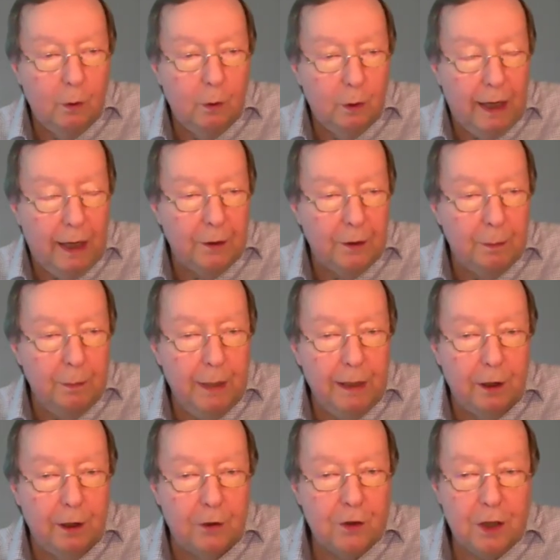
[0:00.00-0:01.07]
had a mill
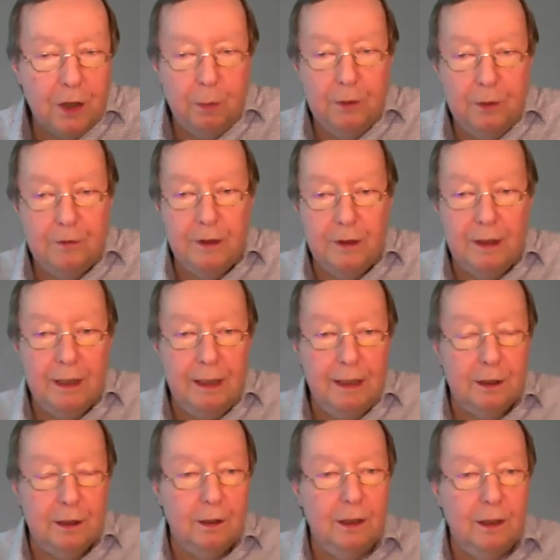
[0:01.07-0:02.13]
on top of a
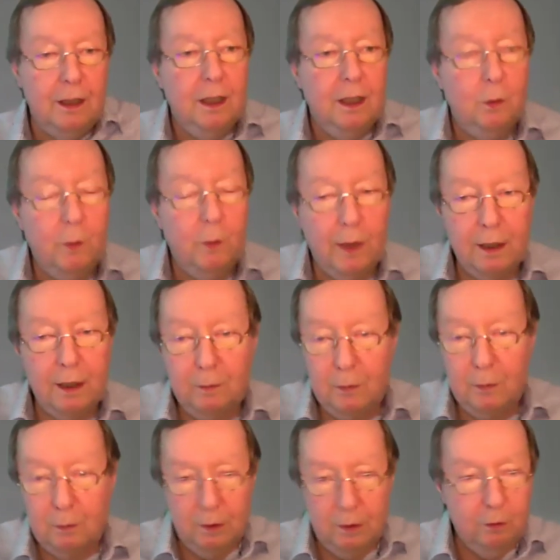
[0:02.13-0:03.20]
hill where
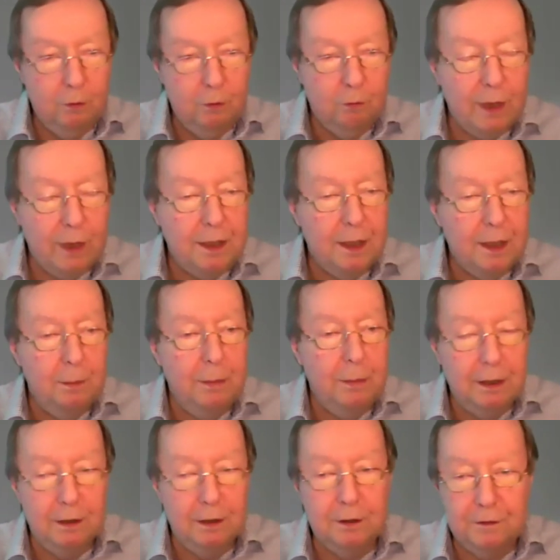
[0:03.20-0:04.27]
right in the
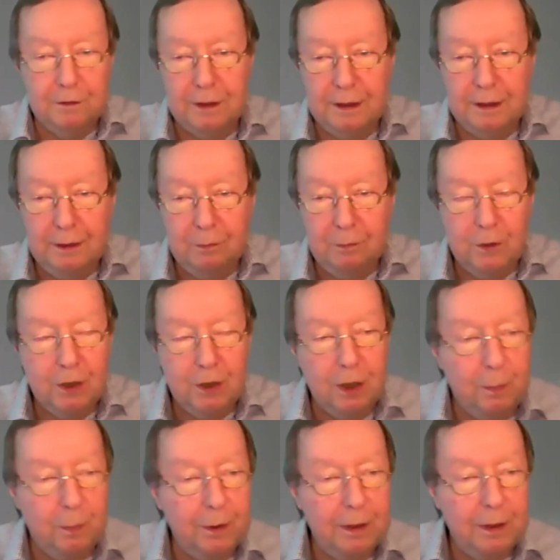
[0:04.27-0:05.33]
middle of the
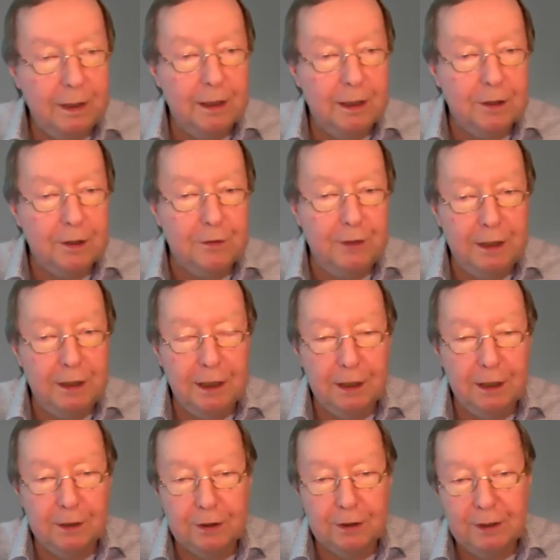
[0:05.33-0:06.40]
top class
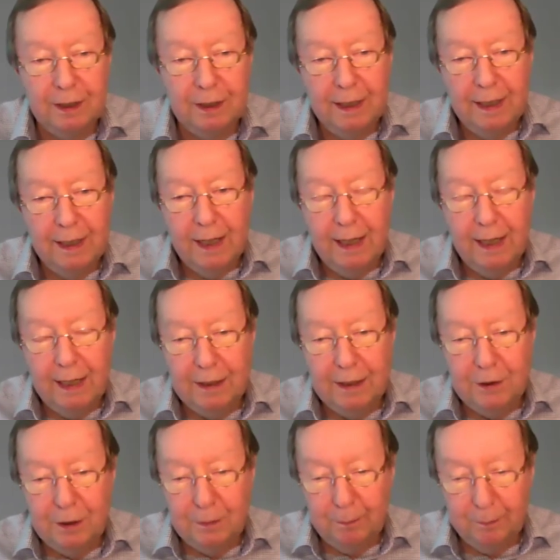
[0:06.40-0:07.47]
vineyards.
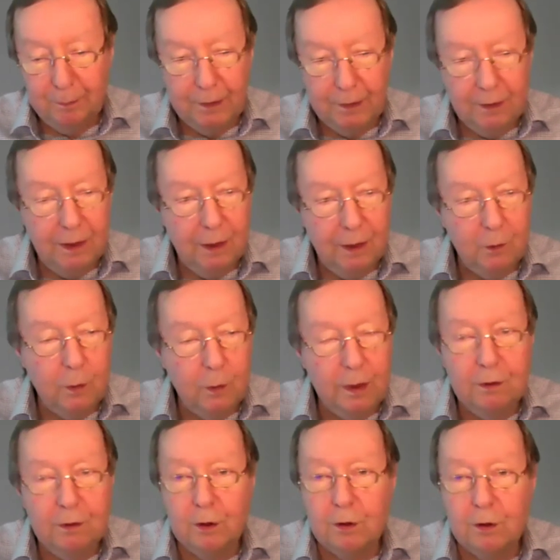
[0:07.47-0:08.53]
And we
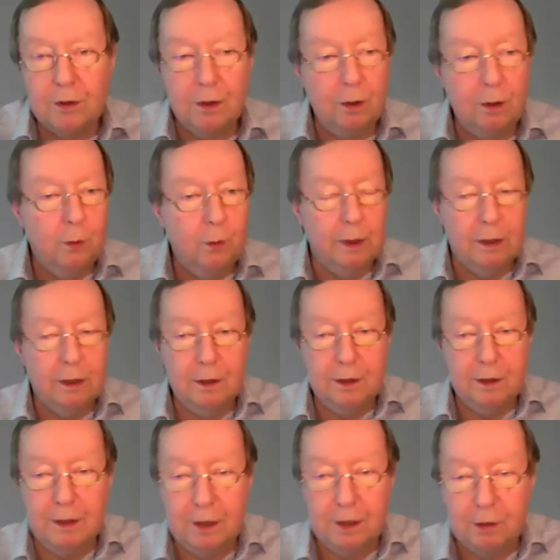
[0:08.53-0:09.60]
thought, oh, we're going to
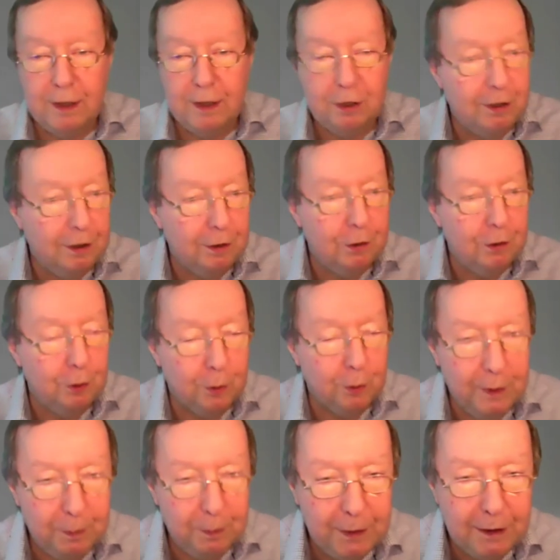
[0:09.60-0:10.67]
this restaurant called a
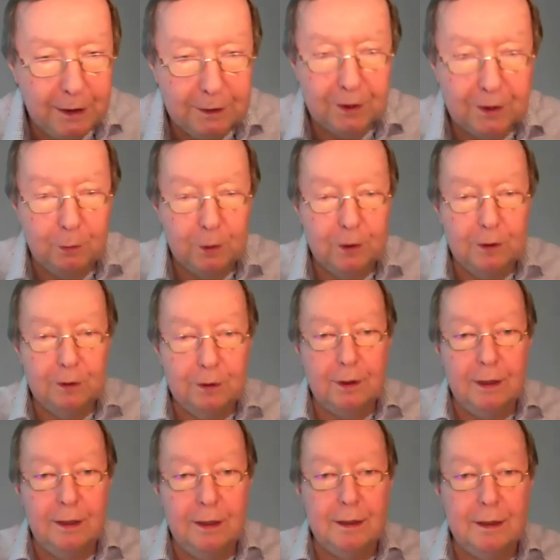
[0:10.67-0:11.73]
windmill, so we're all
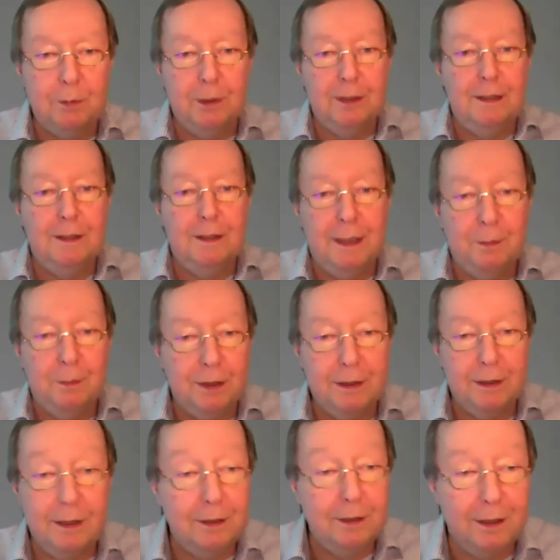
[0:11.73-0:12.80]
looking it up on the internet. But
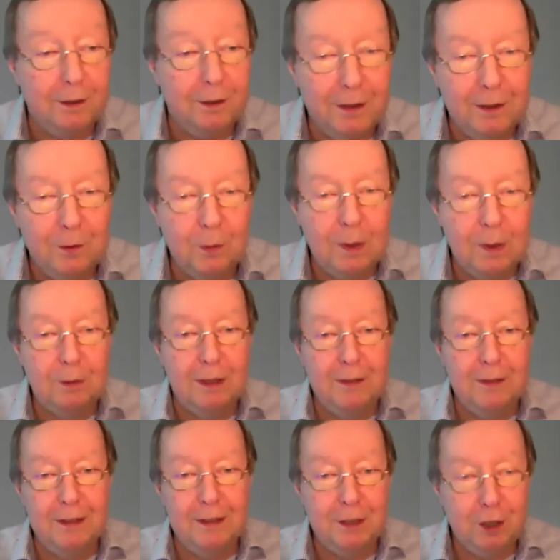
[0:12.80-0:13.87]
no, we were in
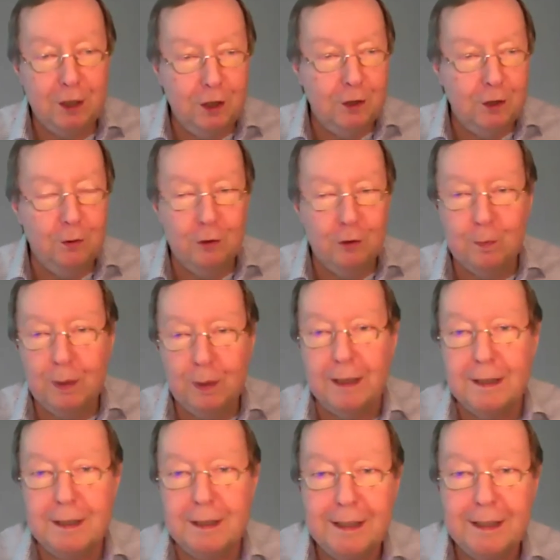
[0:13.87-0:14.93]
this huge place,